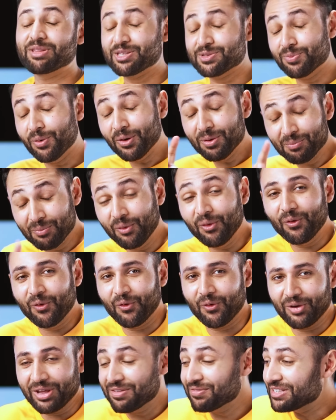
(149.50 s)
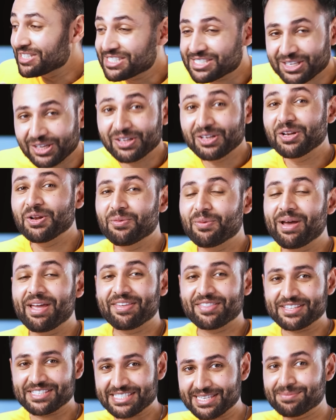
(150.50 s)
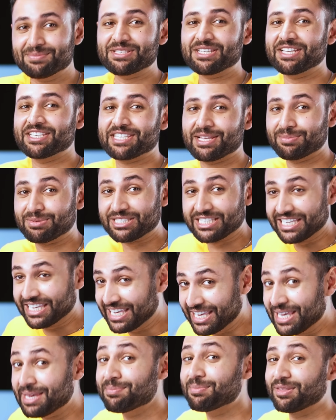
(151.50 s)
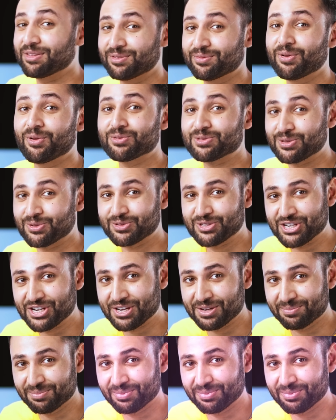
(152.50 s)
there's one more, even subtler way that Samsung is able to keep this phone so cheap.